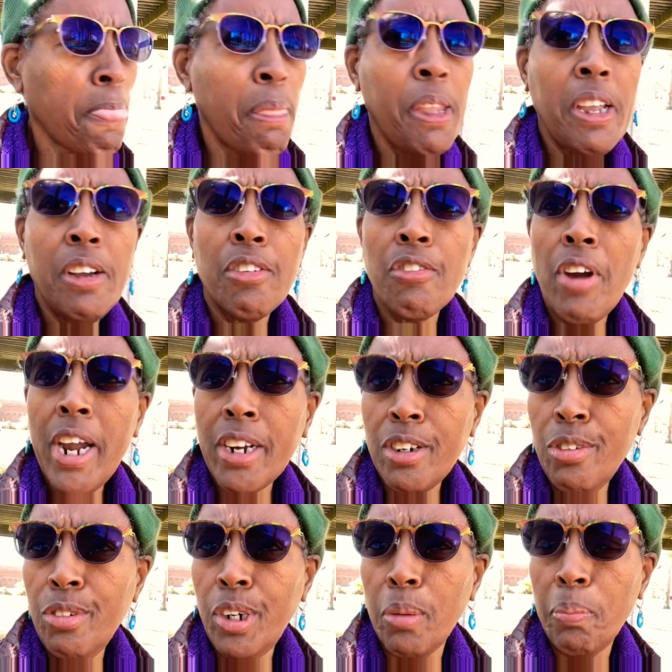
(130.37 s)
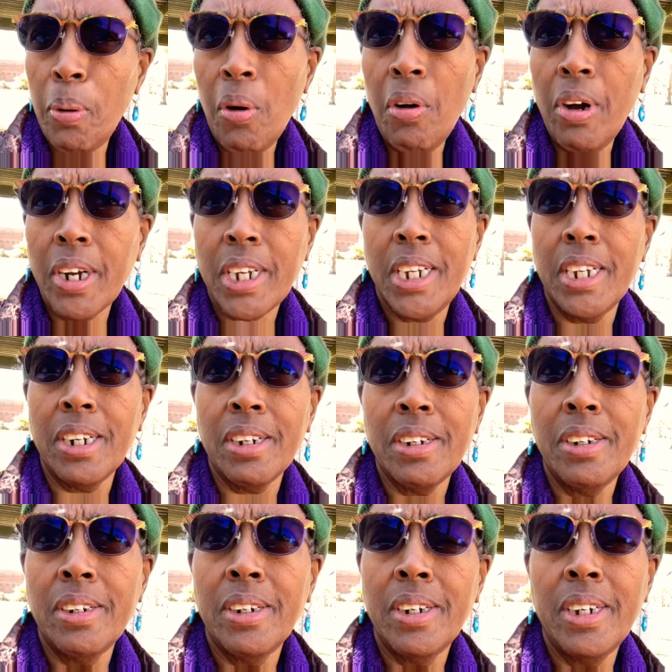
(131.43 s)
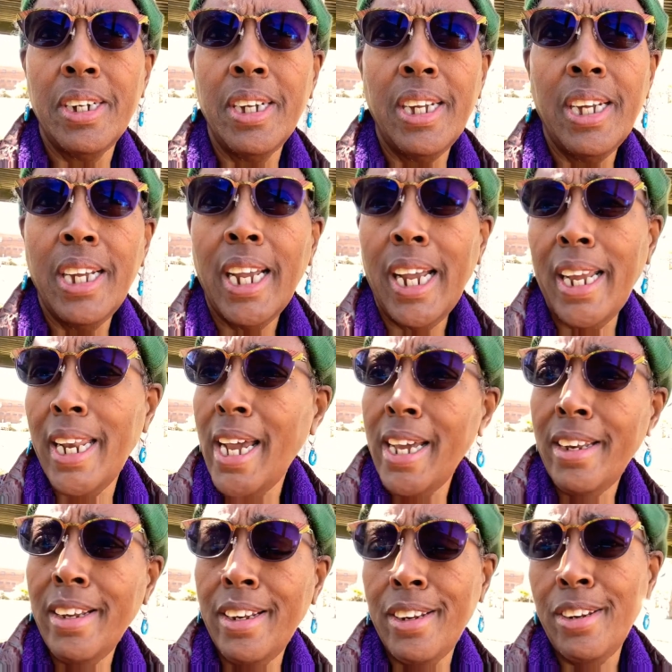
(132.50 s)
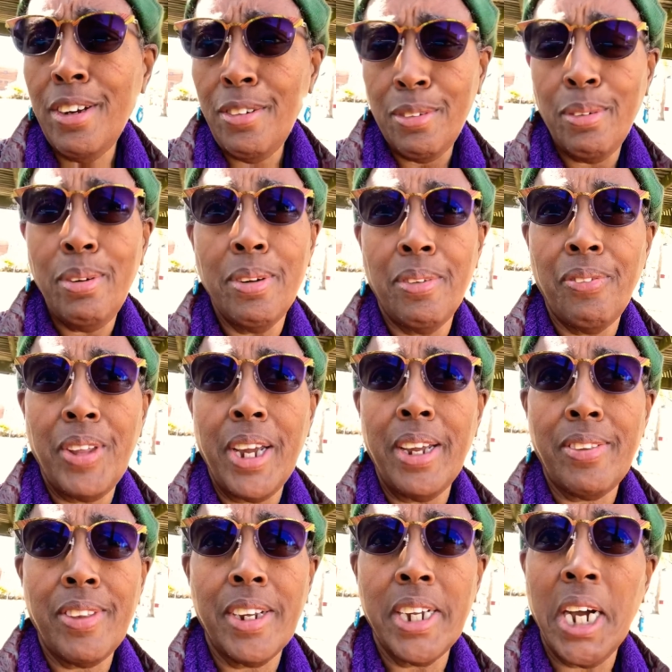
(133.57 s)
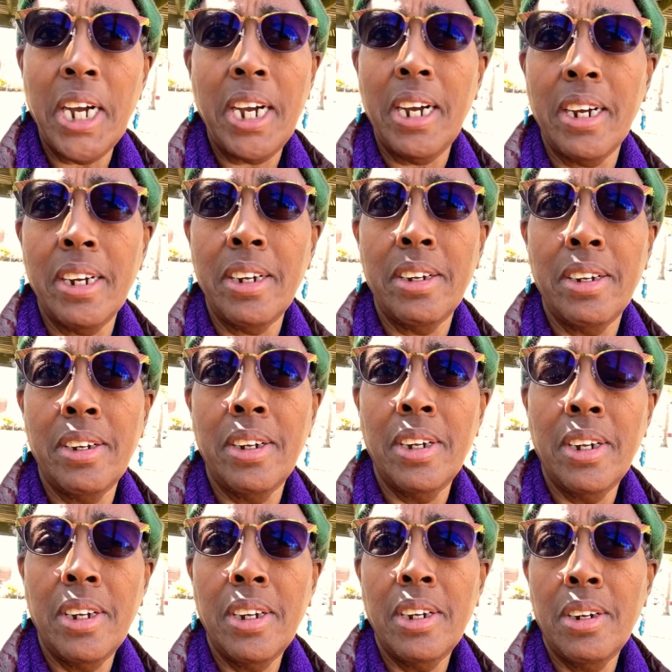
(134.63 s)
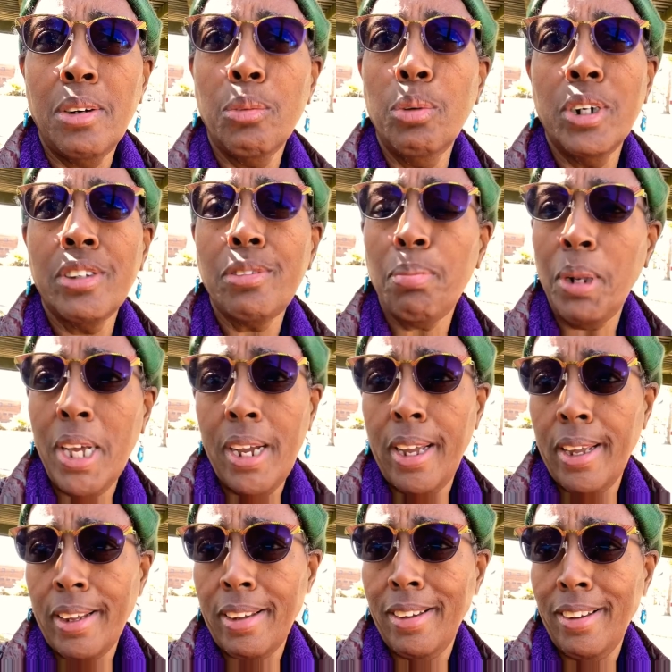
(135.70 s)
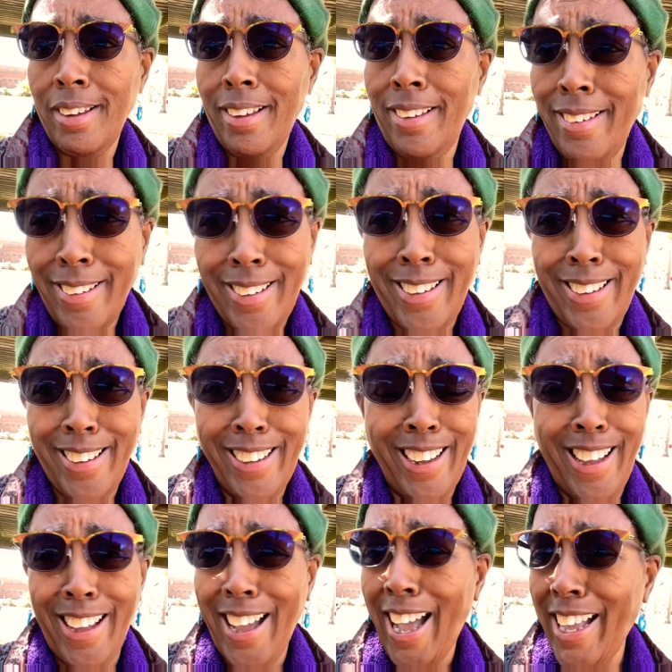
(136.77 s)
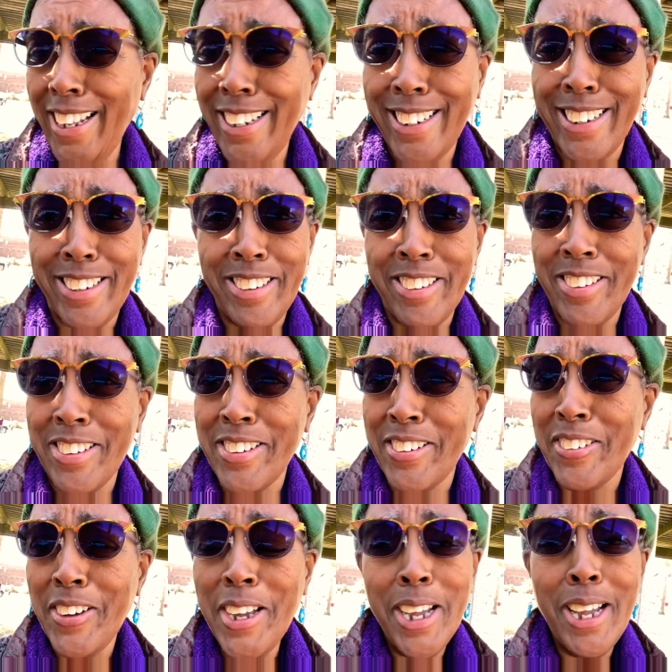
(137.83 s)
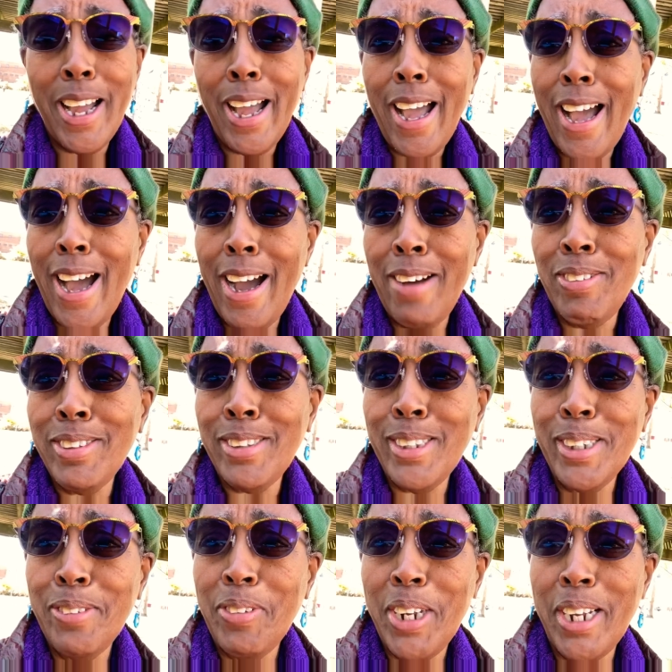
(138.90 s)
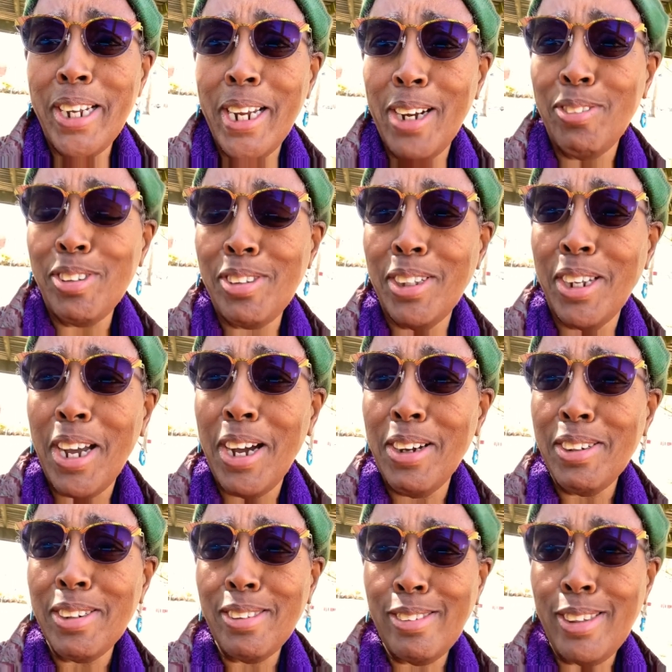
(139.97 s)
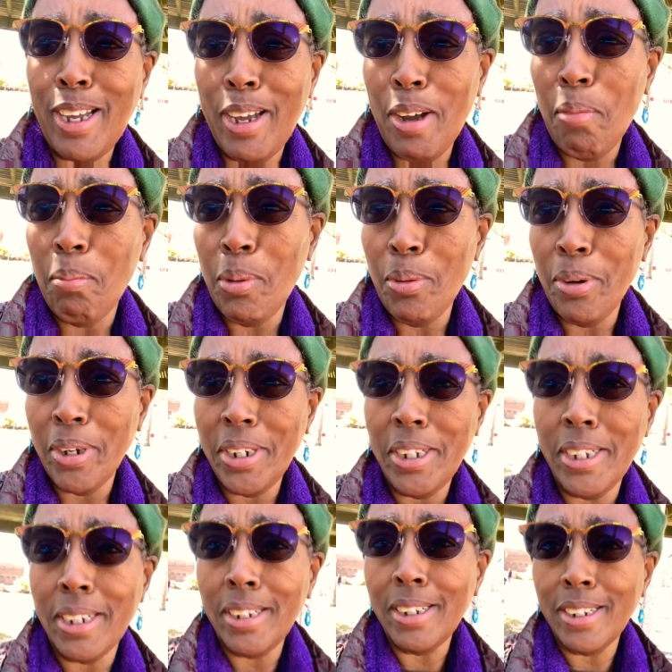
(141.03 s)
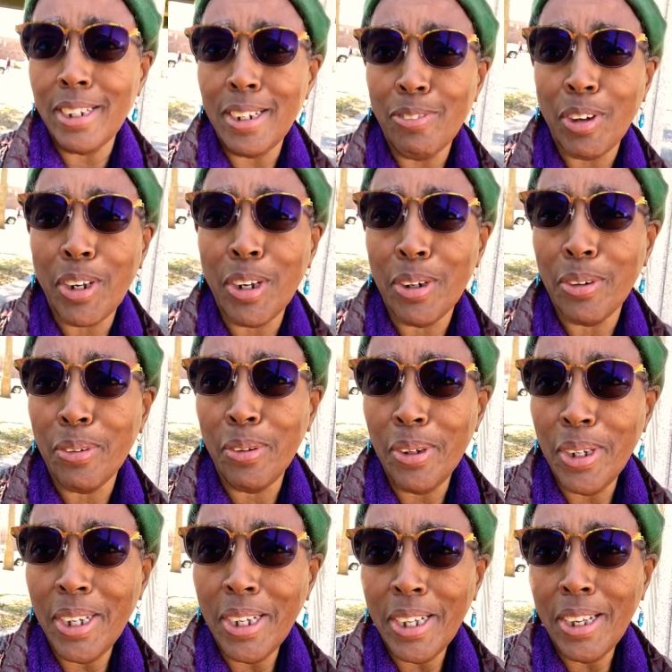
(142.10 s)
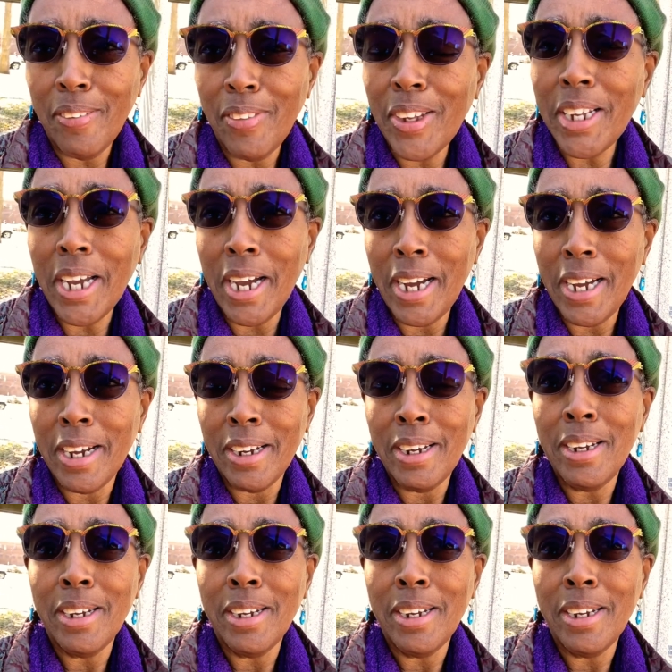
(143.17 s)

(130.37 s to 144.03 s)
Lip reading: raccoon park here. And I didn't know that the guy was black. And no, I was living in Galveston all this time, born here, and didn't even know the guy